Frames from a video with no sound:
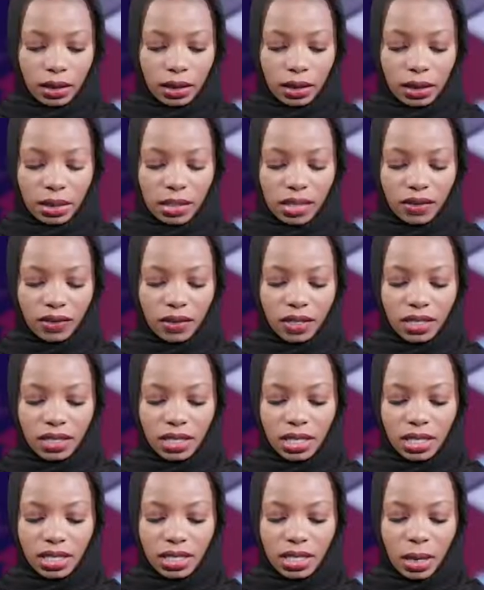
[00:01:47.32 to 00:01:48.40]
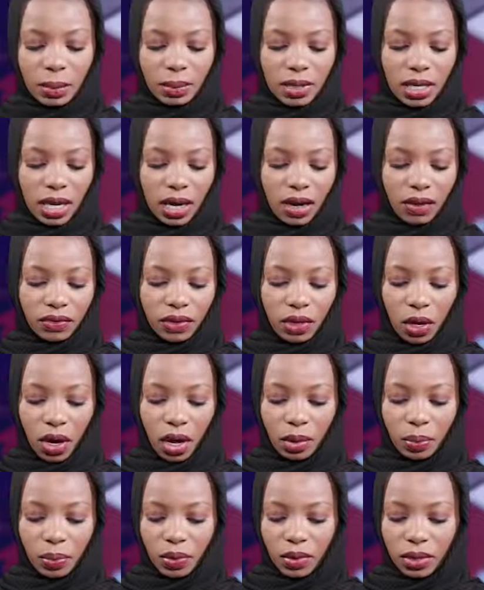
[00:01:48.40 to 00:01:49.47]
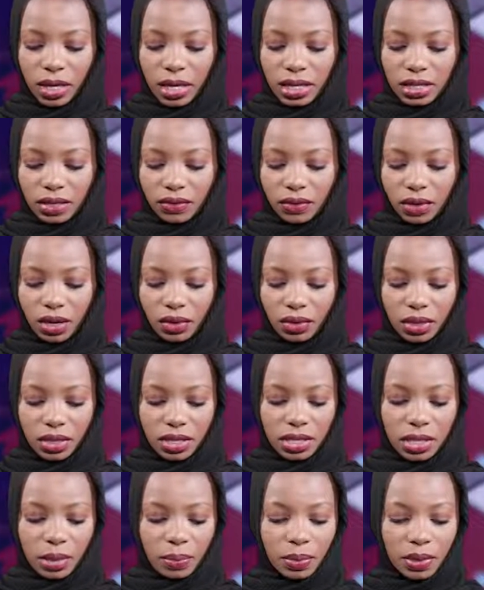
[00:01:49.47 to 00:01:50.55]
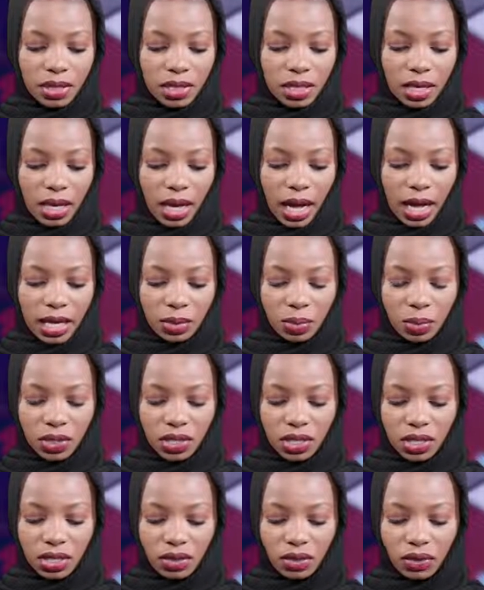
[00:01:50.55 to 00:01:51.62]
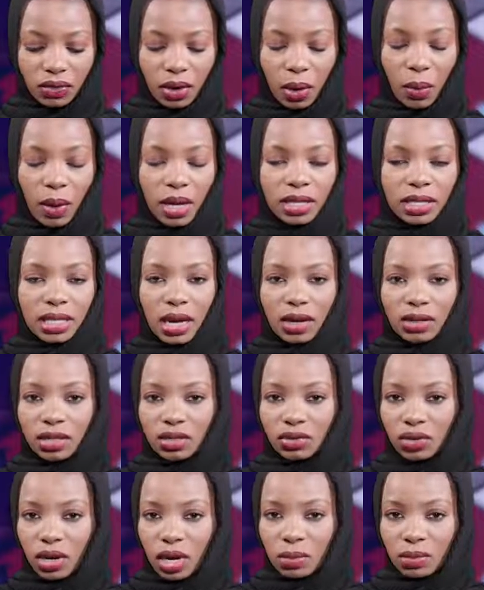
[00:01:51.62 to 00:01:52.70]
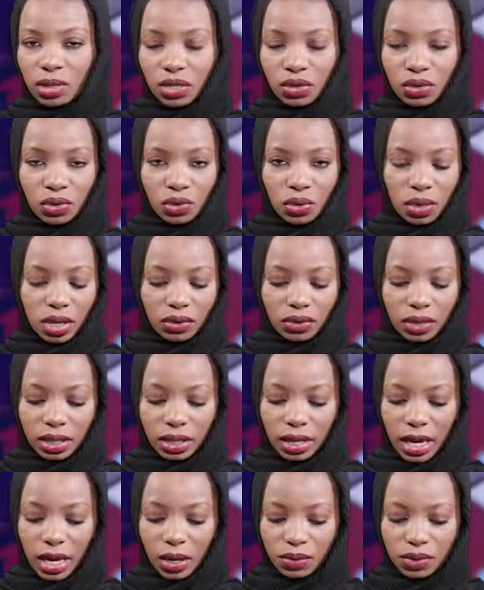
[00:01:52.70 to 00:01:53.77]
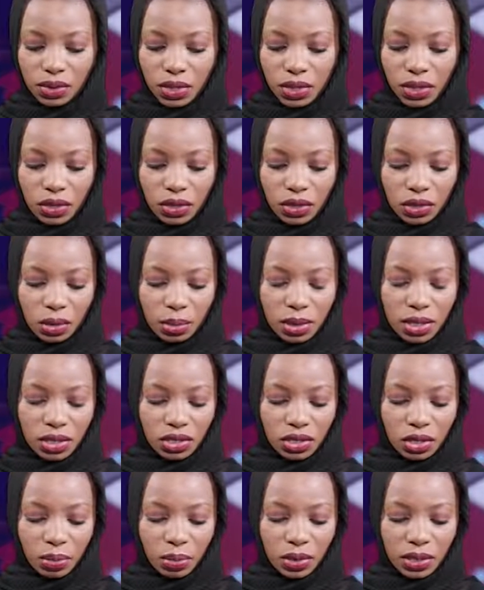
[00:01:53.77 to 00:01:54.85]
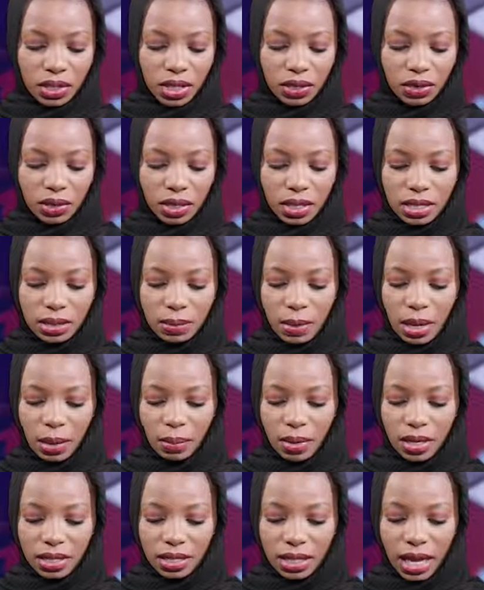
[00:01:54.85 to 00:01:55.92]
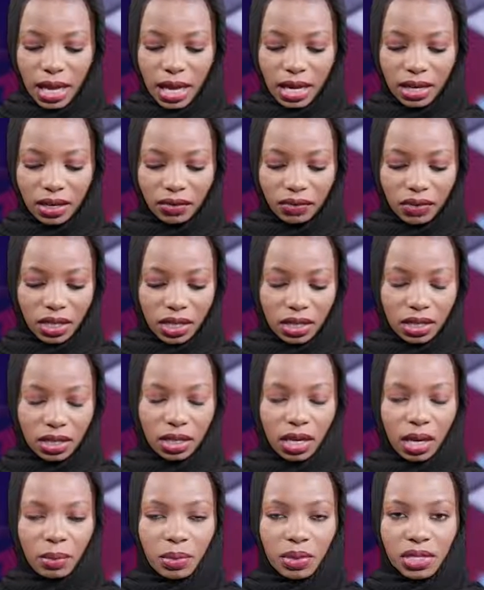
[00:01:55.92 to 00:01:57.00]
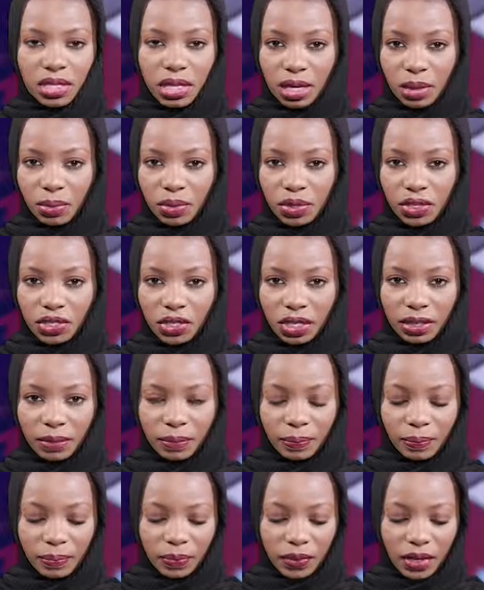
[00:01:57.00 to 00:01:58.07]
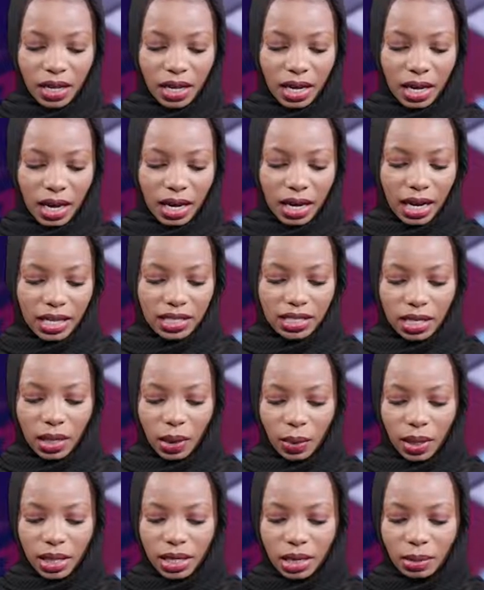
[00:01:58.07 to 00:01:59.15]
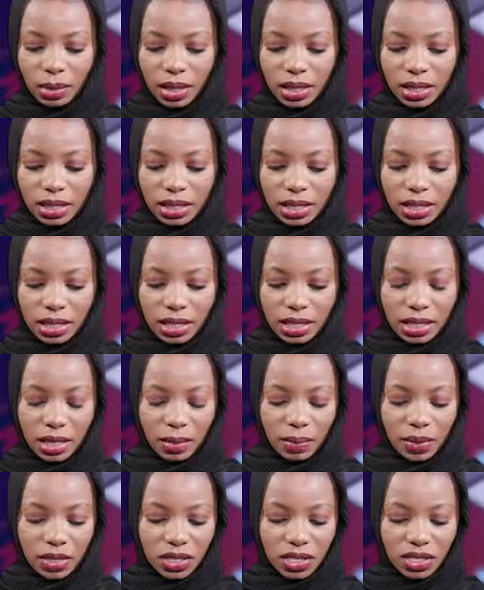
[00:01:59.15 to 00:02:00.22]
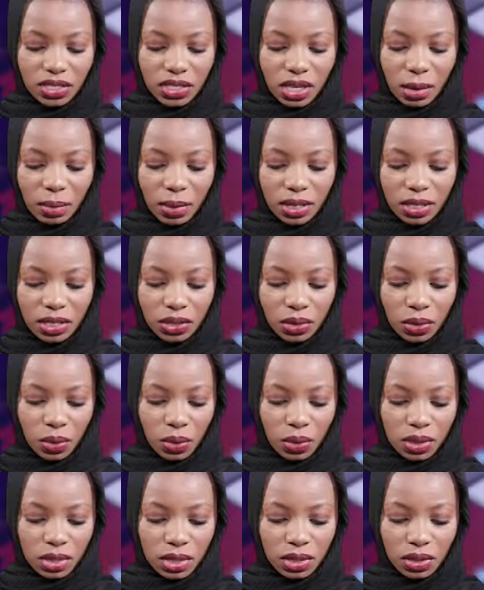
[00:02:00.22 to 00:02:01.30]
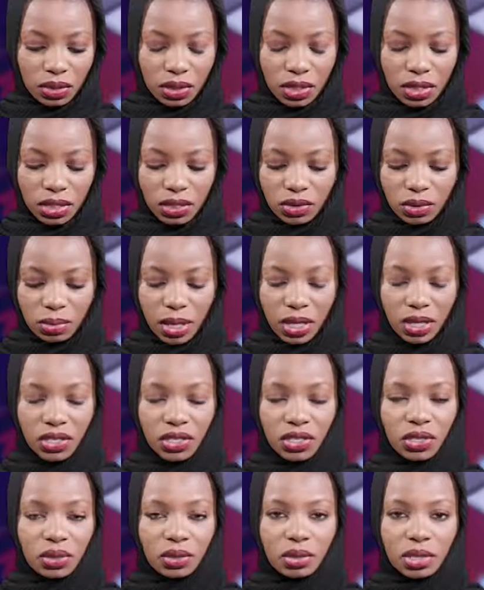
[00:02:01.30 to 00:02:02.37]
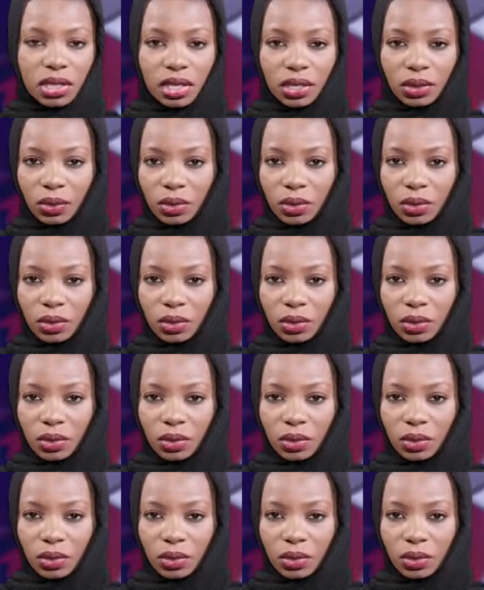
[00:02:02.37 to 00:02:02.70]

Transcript: The Zamfara State chapter of the All Progressive Congress APC has purchased over 1,000 rams and 200 cows to be distributed to its members ahead of the Eid al-Kabir celebration. Alhaji Lawal Liman, the state APC chairman, disclosed this to the newsmen on Tuesday in